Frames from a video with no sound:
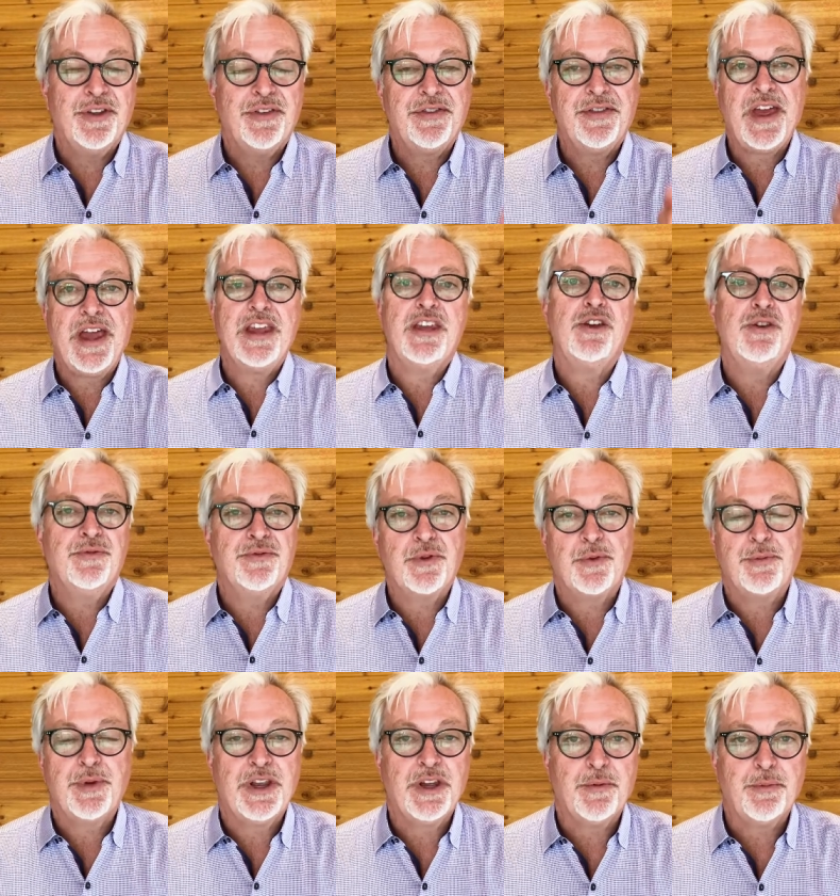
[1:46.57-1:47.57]
Thank you for
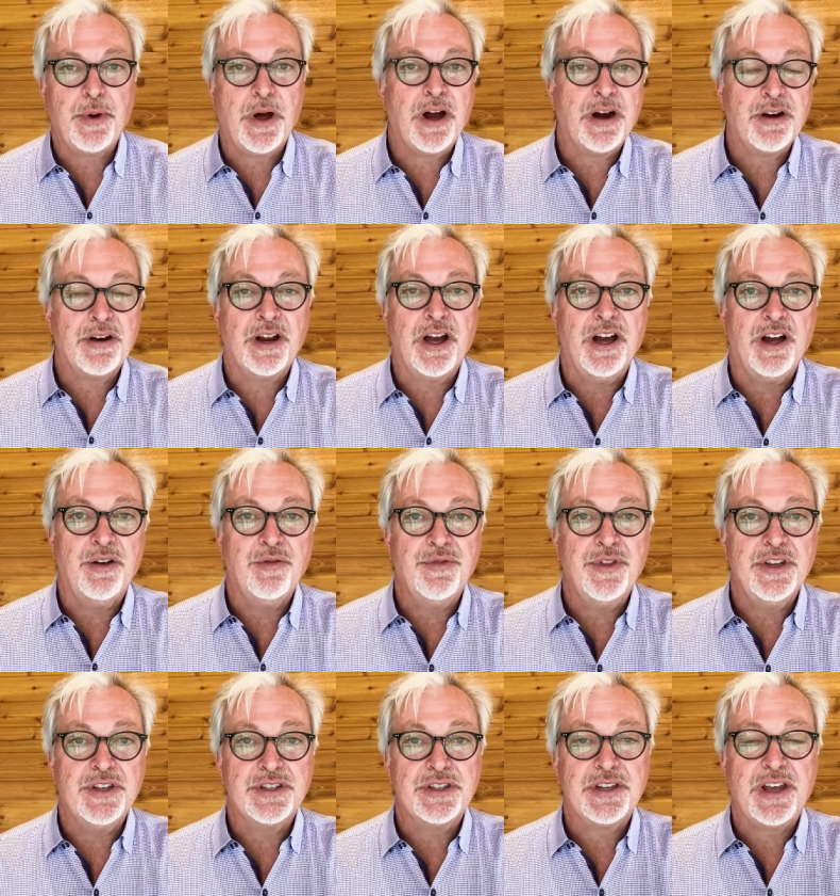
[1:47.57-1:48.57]
being part of this